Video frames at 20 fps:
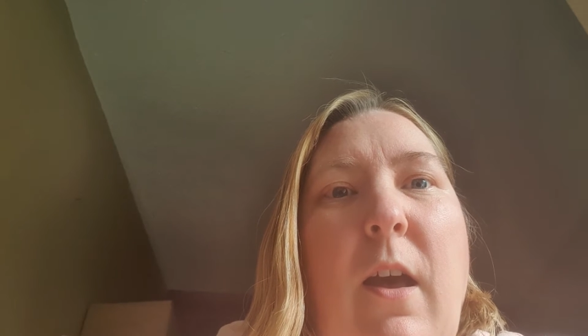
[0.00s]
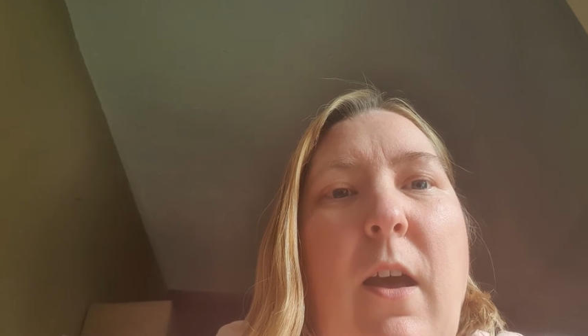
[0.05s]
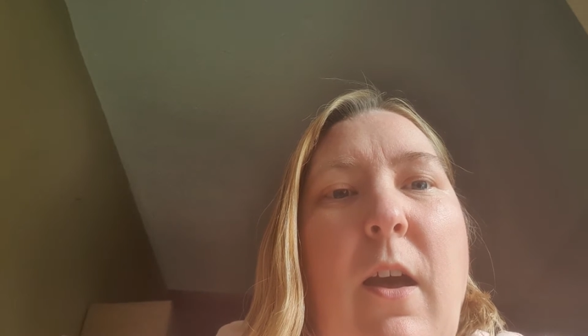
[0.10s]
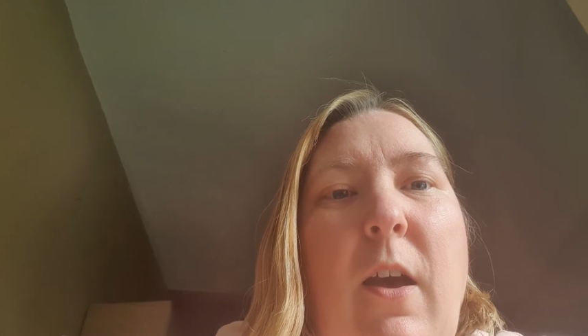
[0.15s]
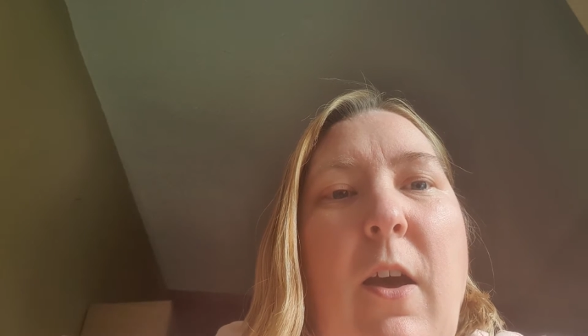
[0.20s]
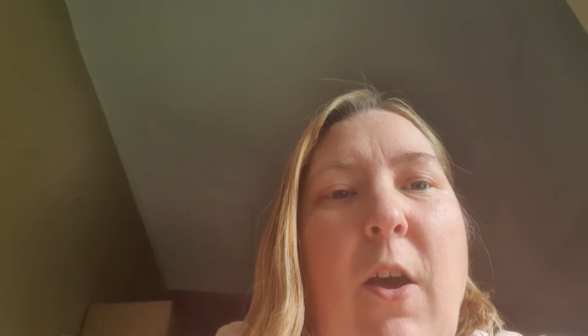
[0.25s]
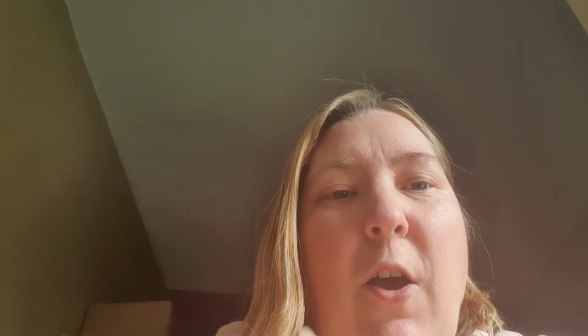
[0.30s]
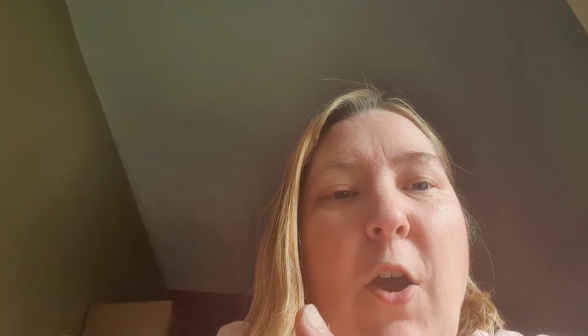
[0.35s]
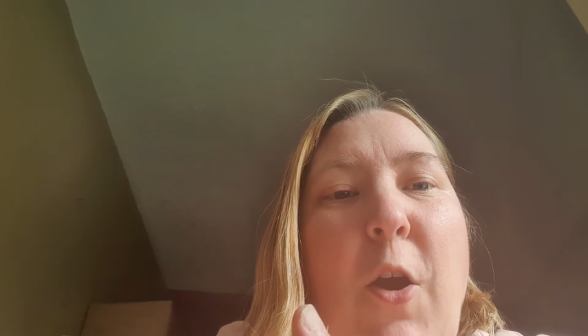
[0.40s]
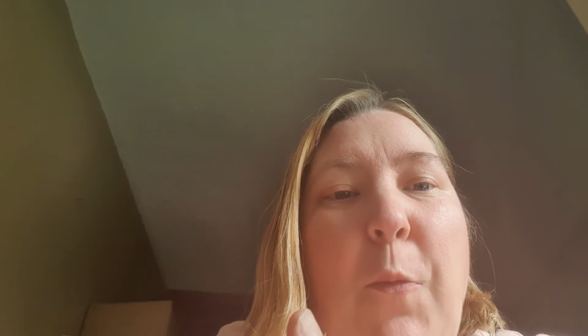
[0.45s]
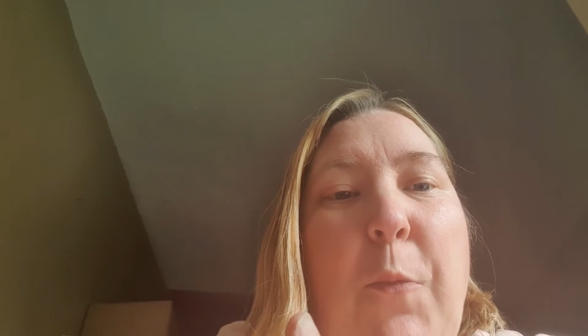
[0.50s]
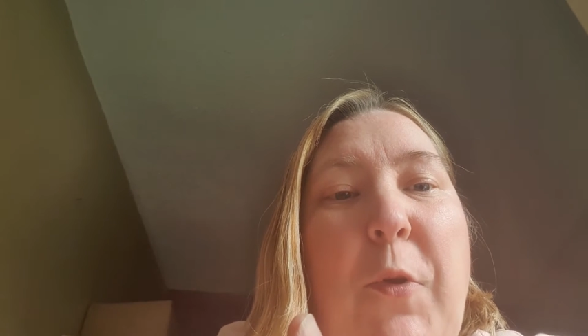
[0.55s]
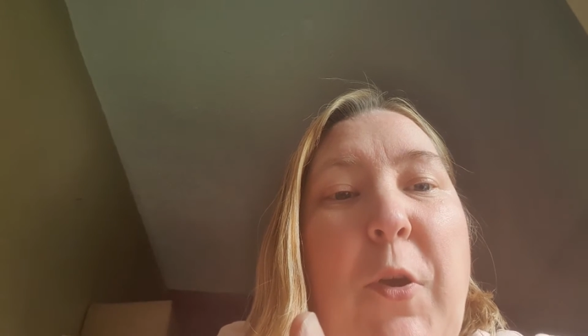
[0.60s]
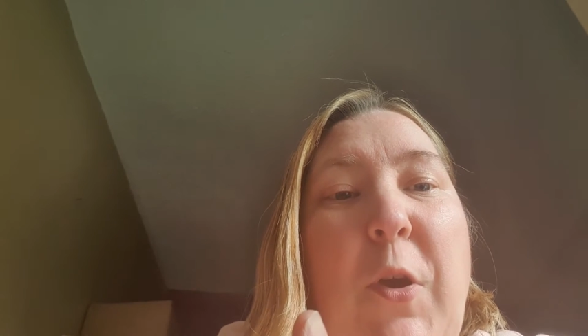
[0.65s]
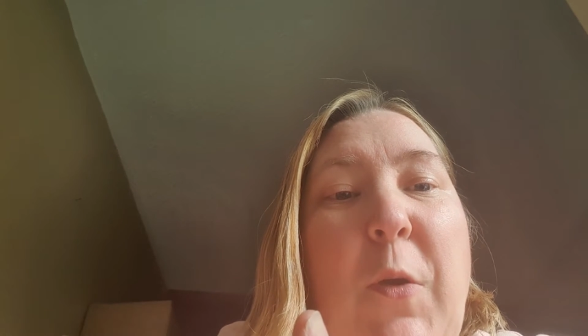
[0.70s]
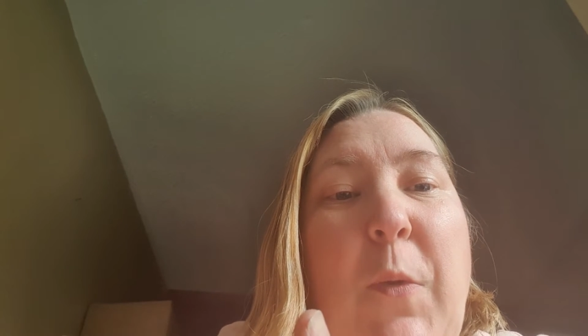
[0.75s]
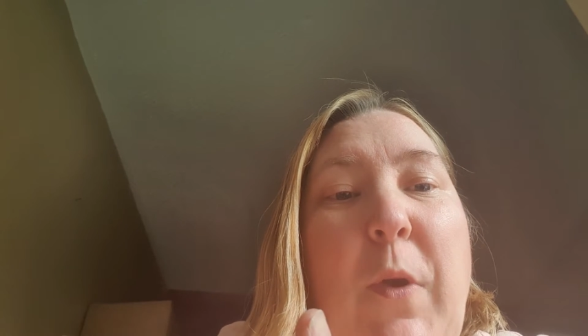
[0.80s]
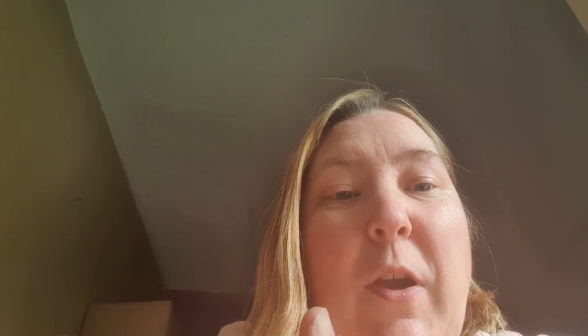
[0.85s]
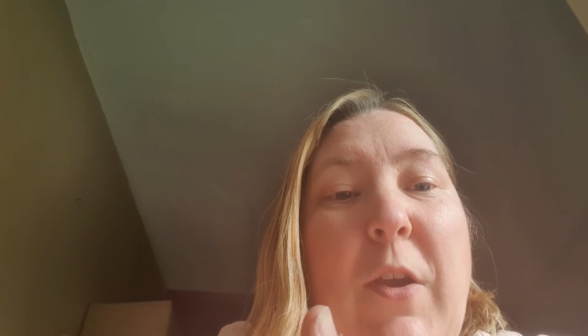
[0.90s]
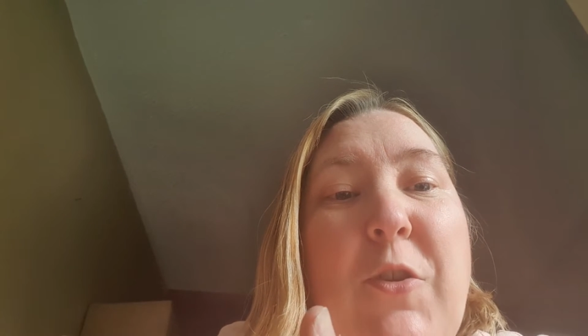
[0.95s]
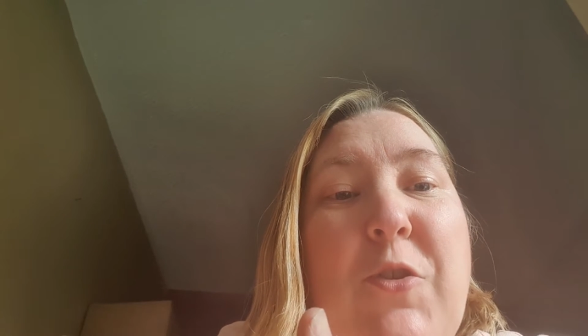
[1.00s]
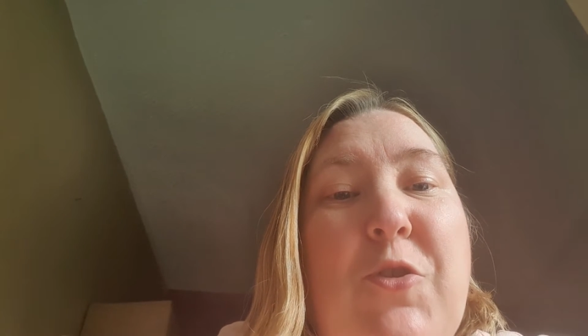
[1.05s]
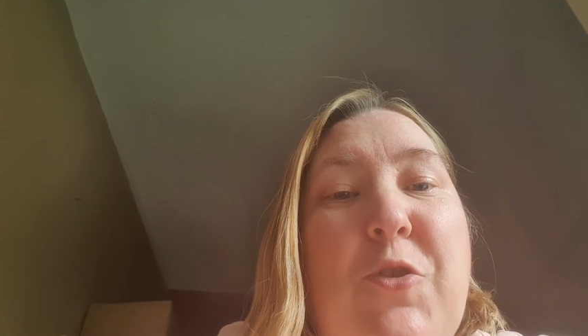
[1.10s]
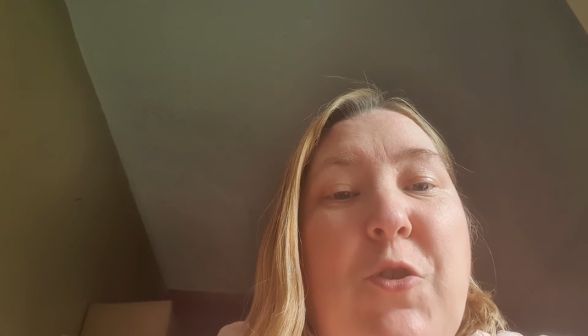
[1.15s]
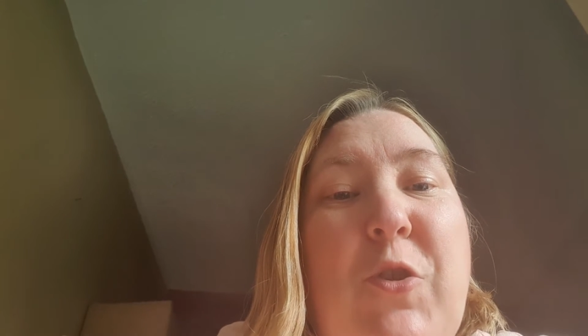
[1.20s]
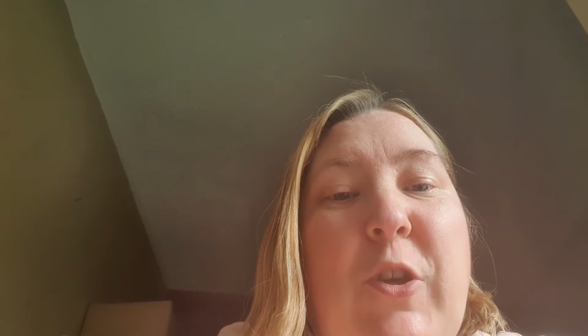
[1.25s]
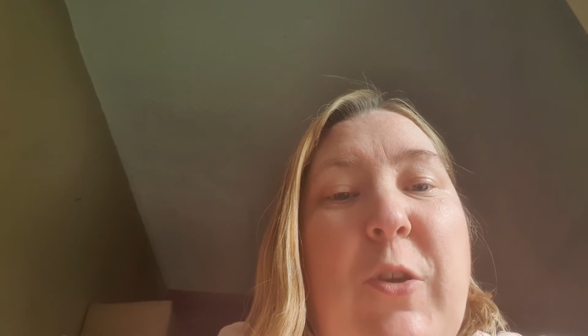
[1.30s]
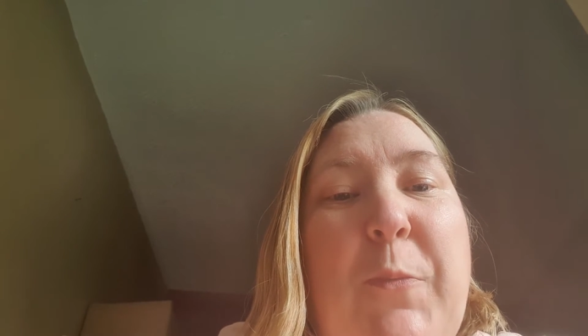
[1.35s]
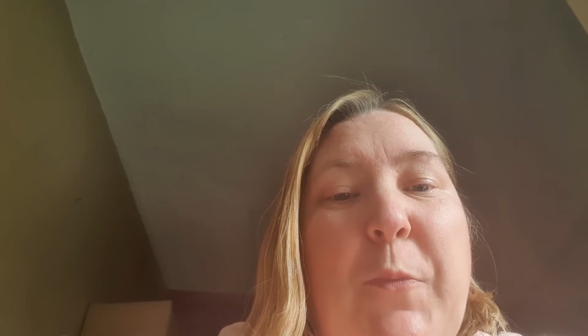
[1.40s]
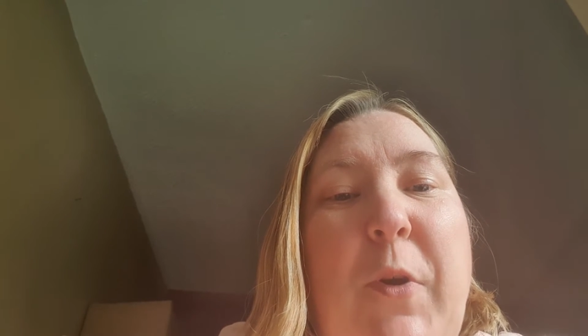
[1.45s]
I hope you
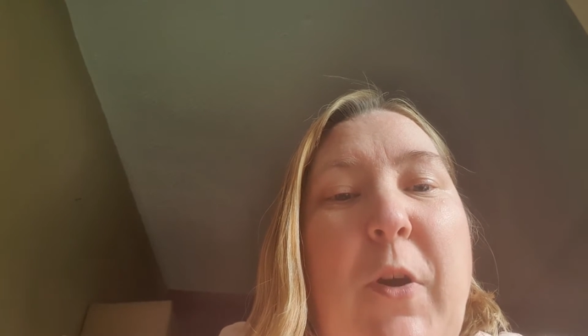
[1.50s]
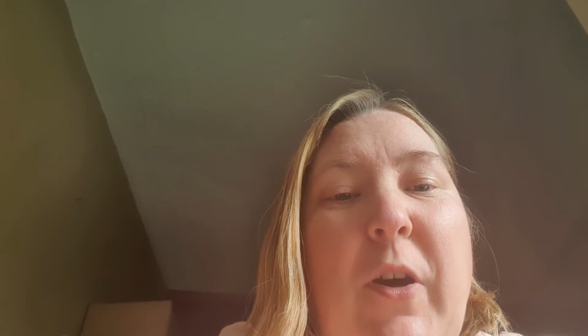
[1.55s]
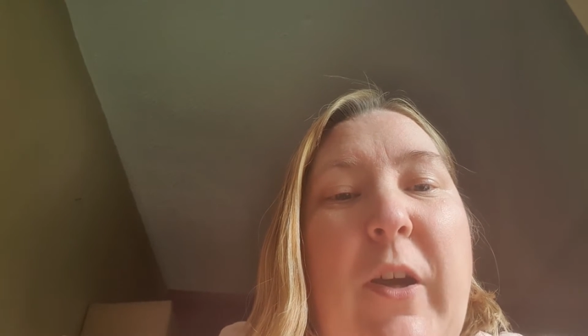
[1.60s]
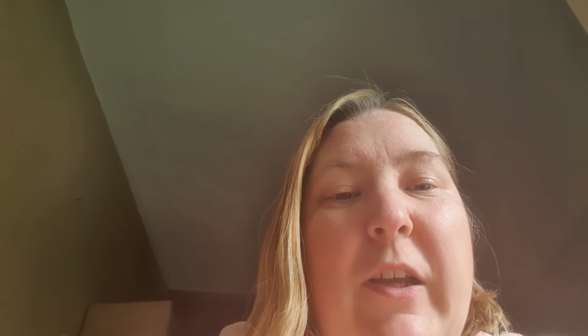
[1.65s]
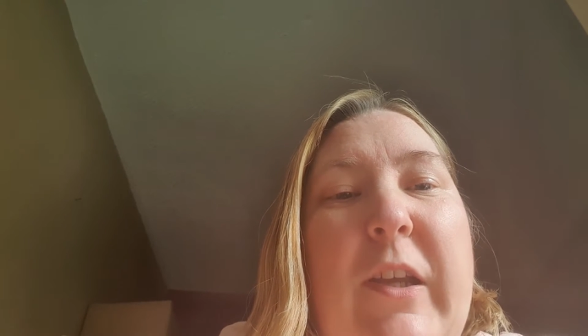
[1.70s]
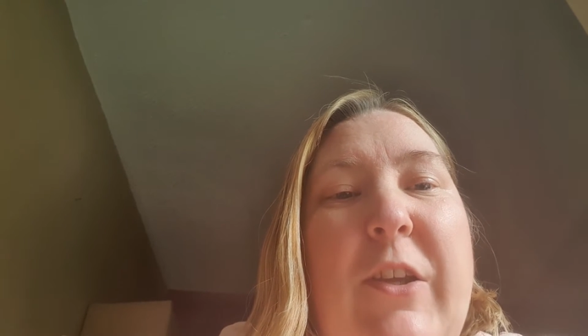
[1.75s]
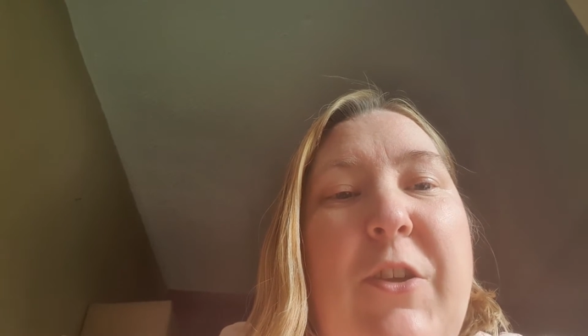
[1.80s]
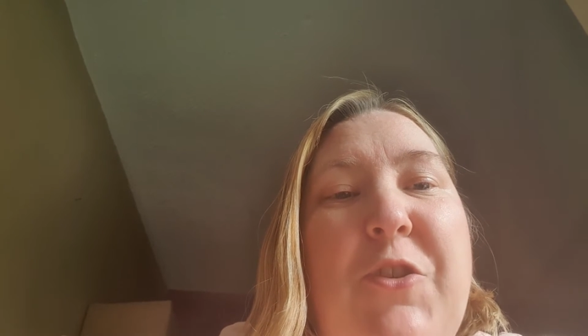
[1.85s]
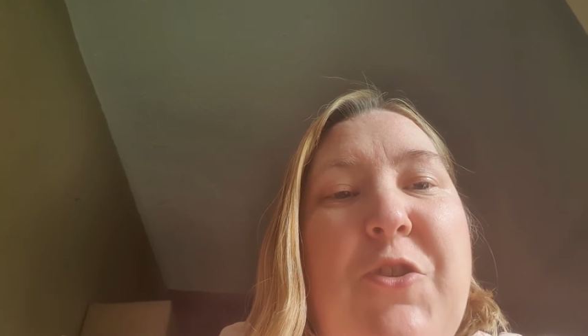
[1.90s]
enjoy my